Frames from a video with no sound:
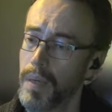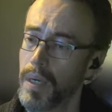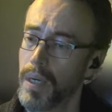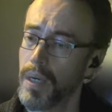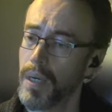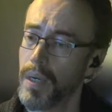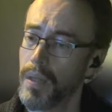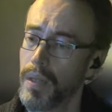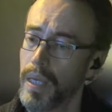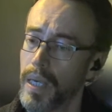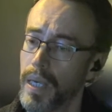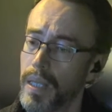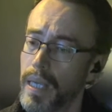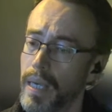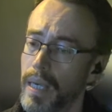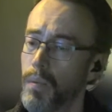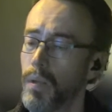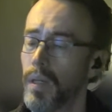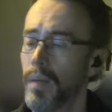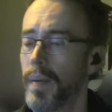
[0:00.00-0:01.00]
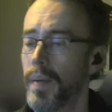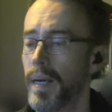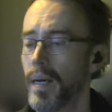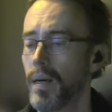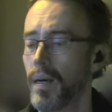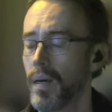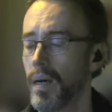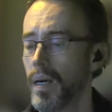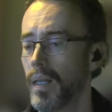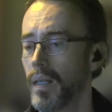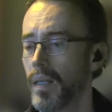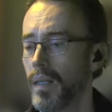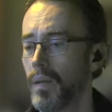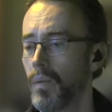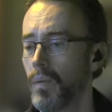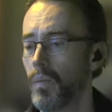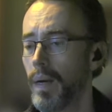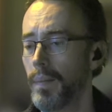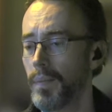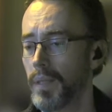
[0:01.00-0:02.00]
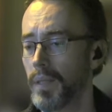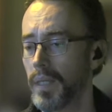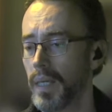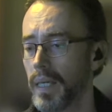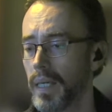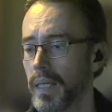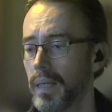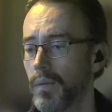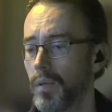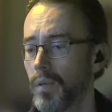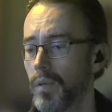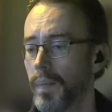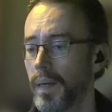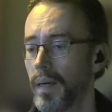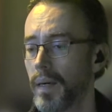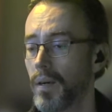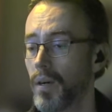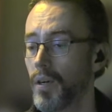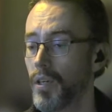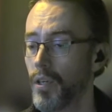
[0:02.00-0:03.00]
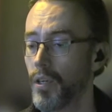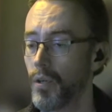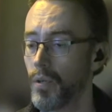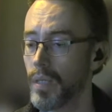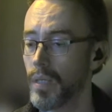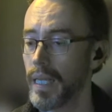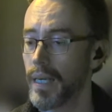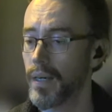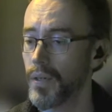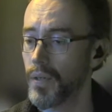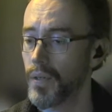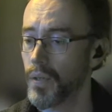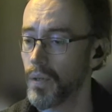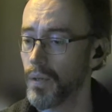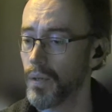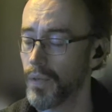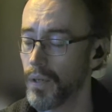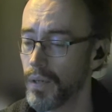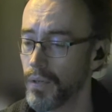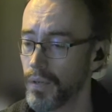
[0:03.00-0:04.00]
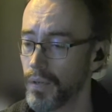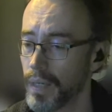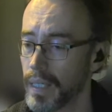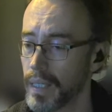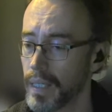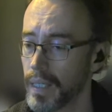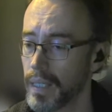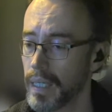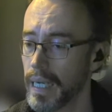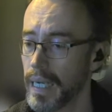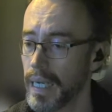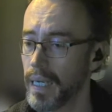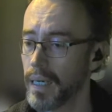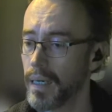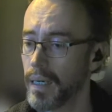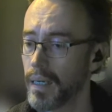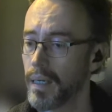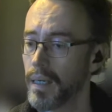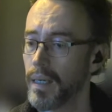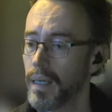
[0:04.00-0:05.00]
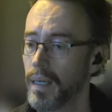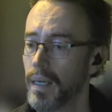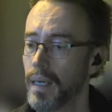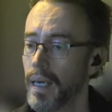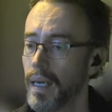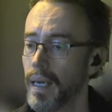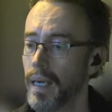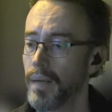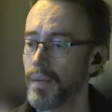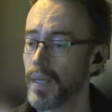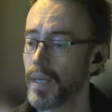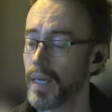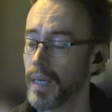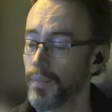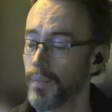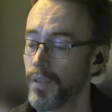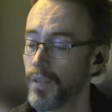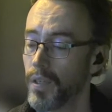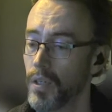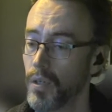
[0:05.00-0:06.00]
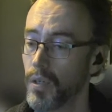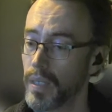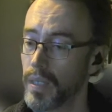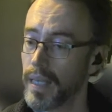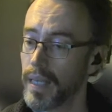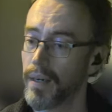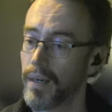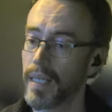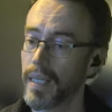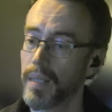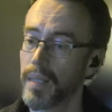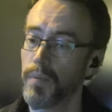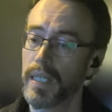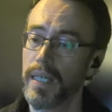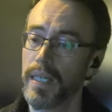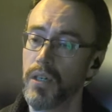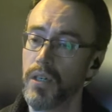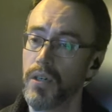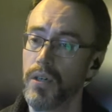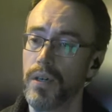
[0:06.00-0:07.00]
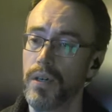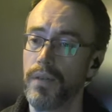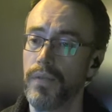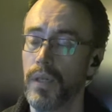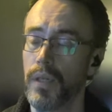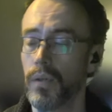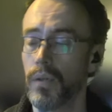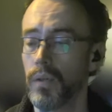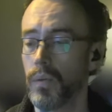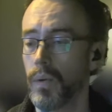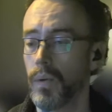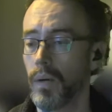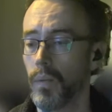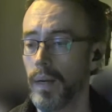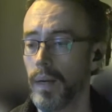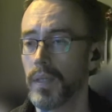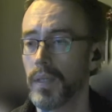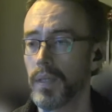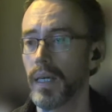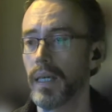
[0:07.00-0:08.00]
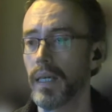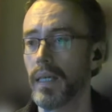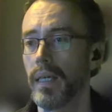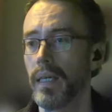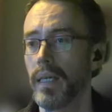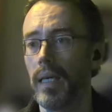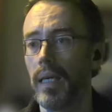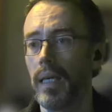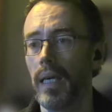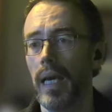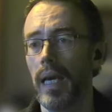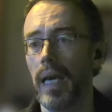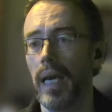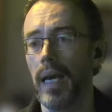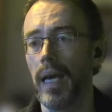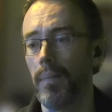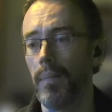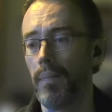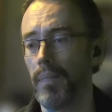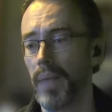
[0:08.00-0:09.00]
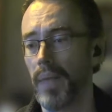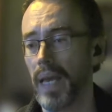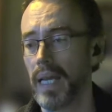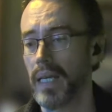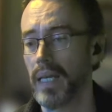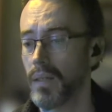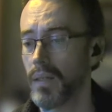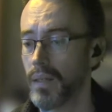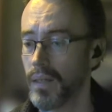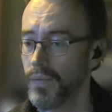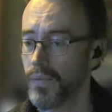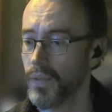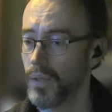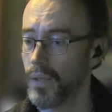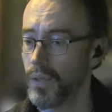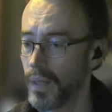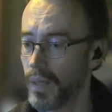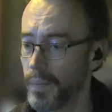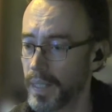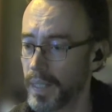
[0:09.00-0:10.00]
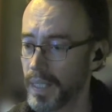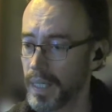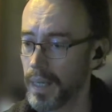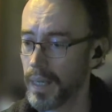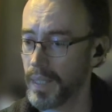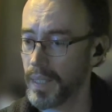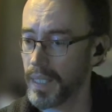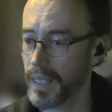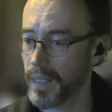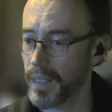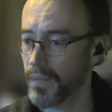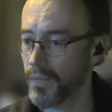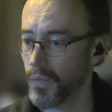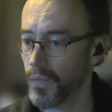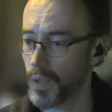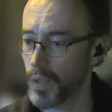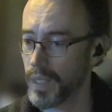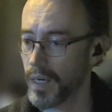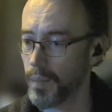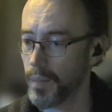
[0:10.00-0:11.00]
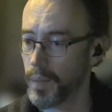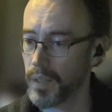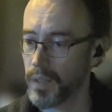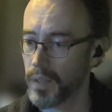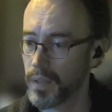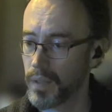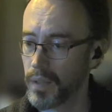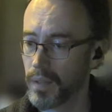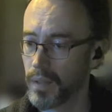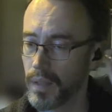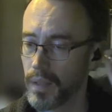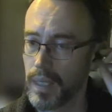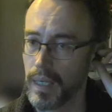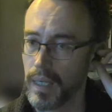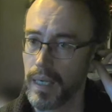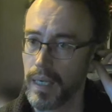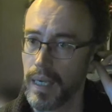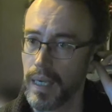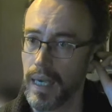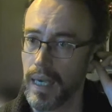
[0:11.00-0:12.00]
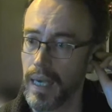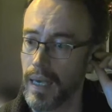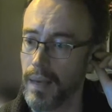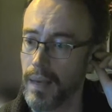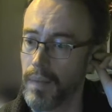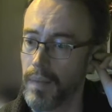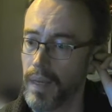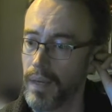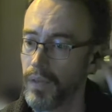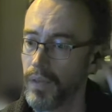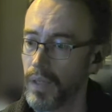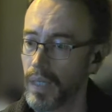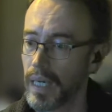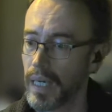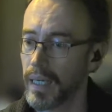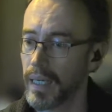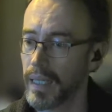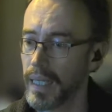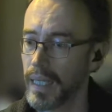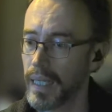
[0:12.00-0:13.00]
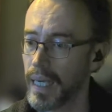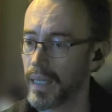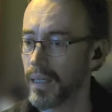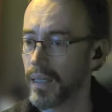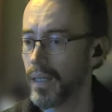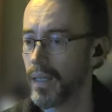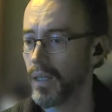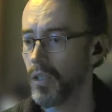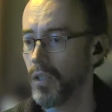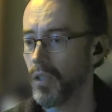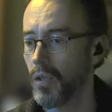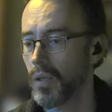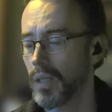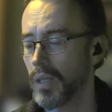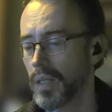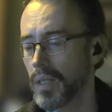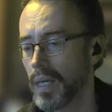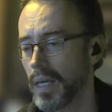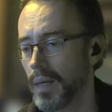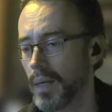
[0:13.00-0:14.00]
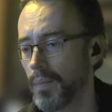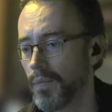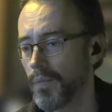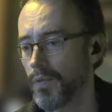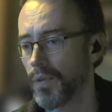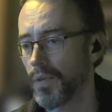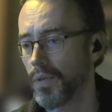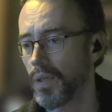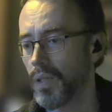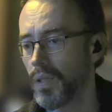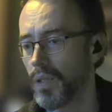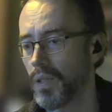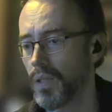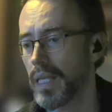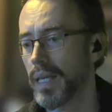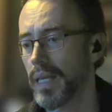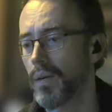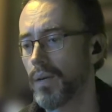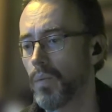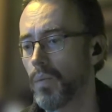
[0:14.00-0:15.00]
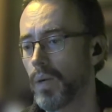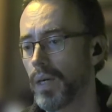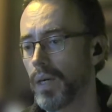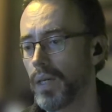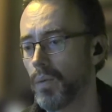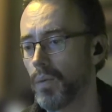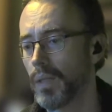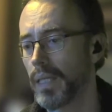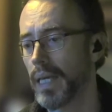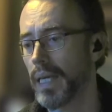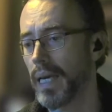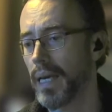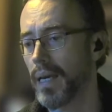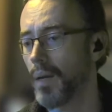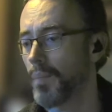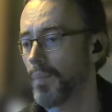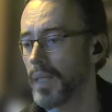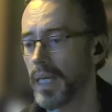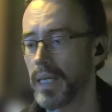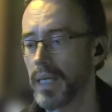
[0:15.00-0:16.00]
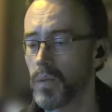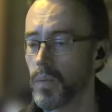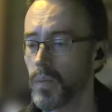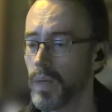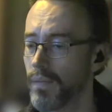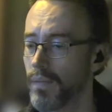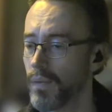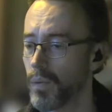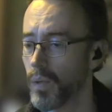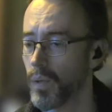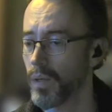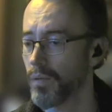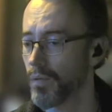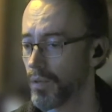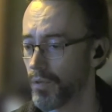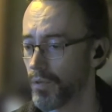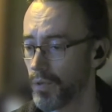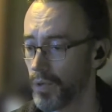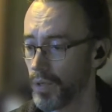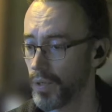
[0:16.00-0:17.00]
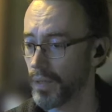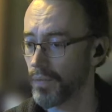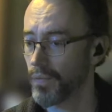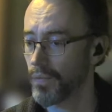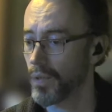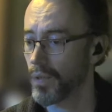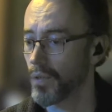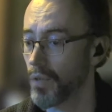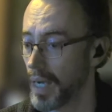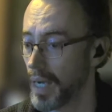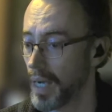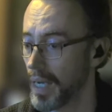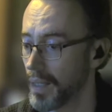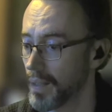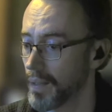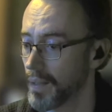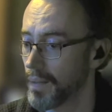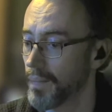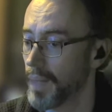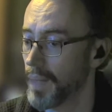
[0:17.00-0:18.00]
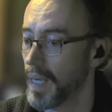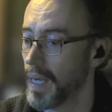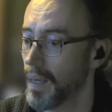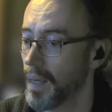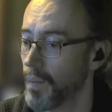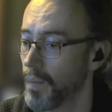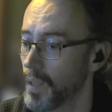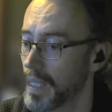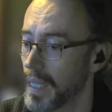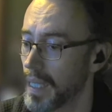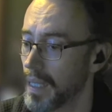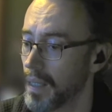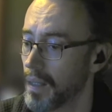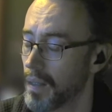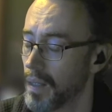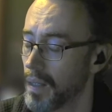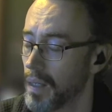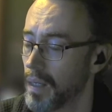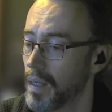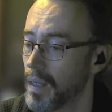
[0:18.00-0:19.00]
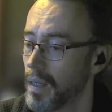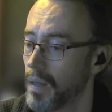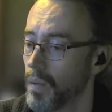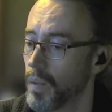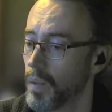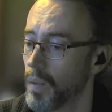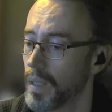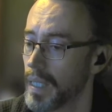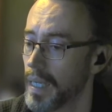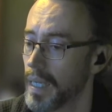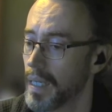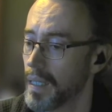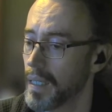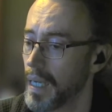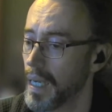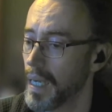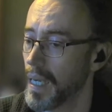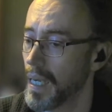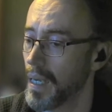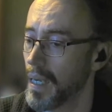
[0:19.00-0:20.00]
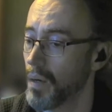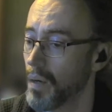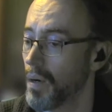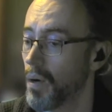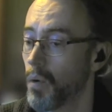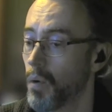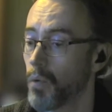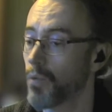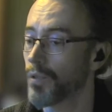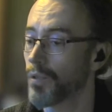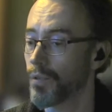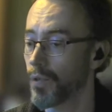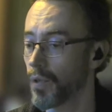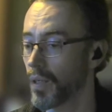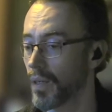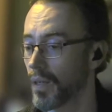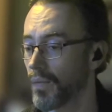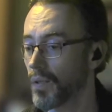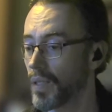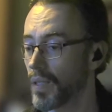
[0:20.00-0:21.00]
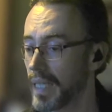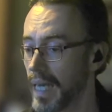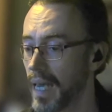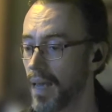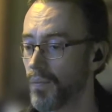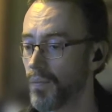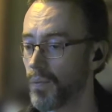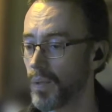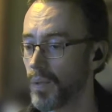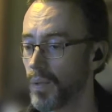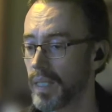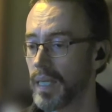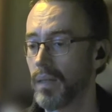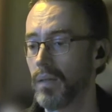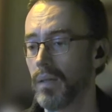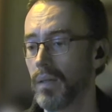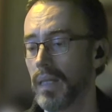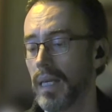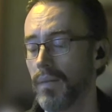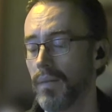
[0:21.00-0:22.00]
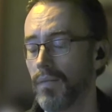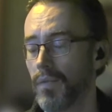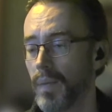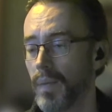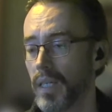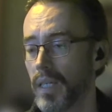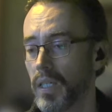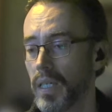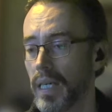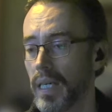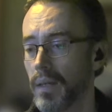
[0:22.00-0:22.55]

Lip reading: they will appear on the website. They will appear in our newsletter. So if you're interested in signing for the newsletter as a practitioner, if you go to our website, and if you up at the top it says for therapists, and if you click on that, you can sign up for the newsletter where you will get updates whenever we're recruiting for trials, and we'll send or recruiting for staff, we'll send that information out.